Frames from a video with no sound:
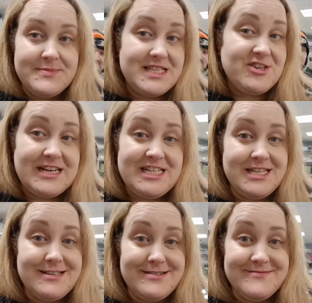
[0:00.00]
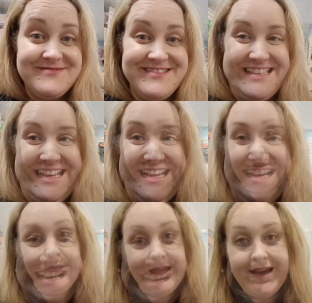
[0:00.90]
It's tragic.
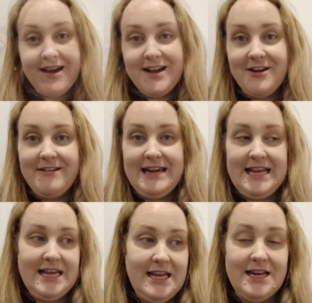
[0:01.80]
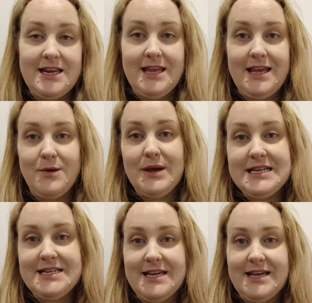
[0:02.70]
We are currently in the
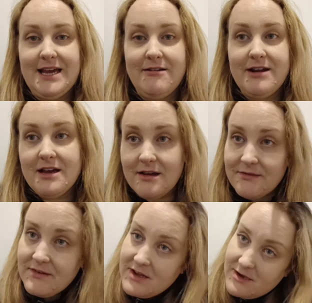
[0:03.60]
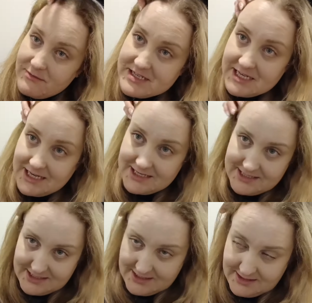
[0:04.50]
waiting area for
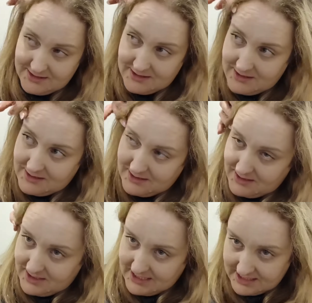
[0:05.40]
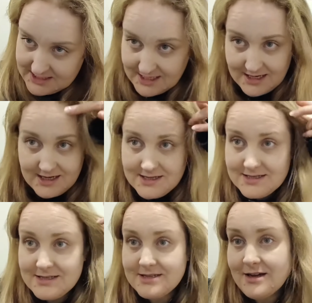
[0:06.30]
Regina's eye
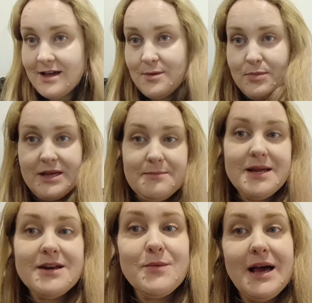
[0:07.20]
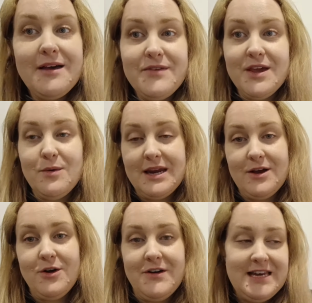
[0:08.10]
test, eye appointment, whatever you want to
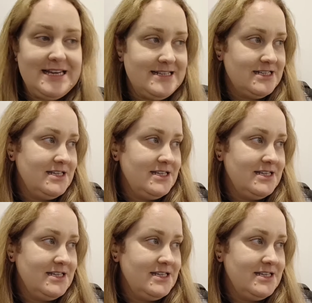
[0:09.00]
call it.